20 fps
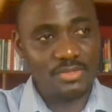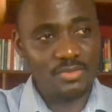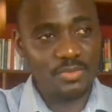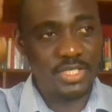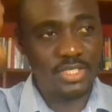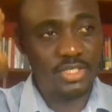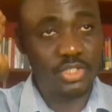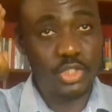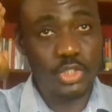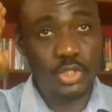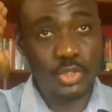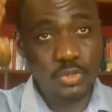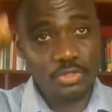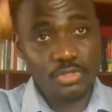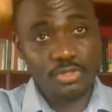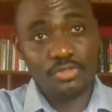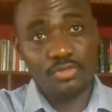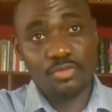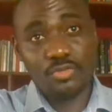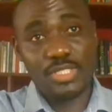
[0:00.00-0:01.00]
When you look
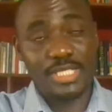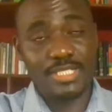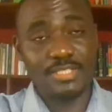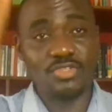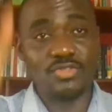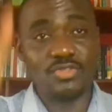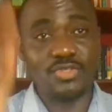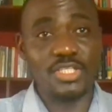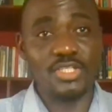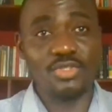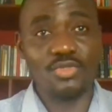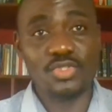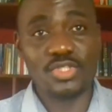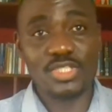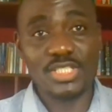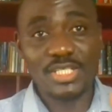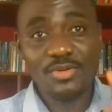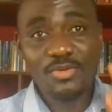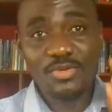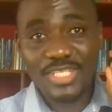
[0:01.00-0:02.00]
through that street, you
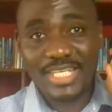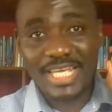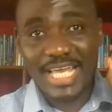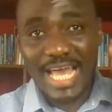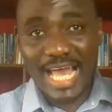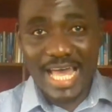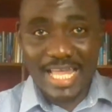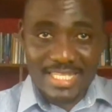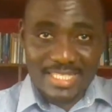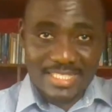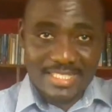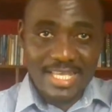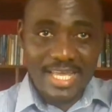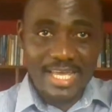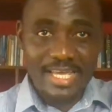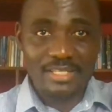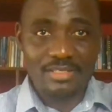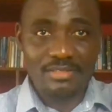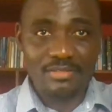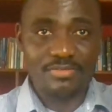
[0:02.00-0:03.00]
see on the other
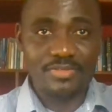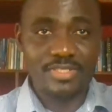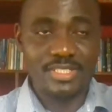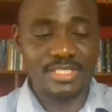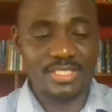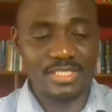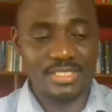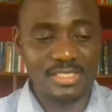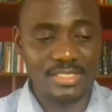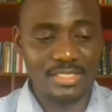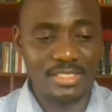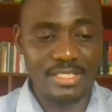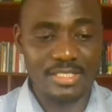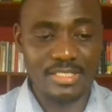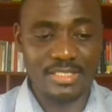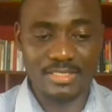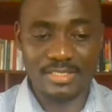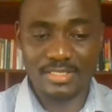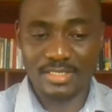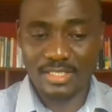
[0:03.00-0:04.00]
side of the city there
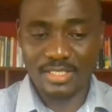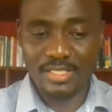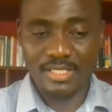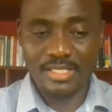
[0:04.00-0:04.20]
is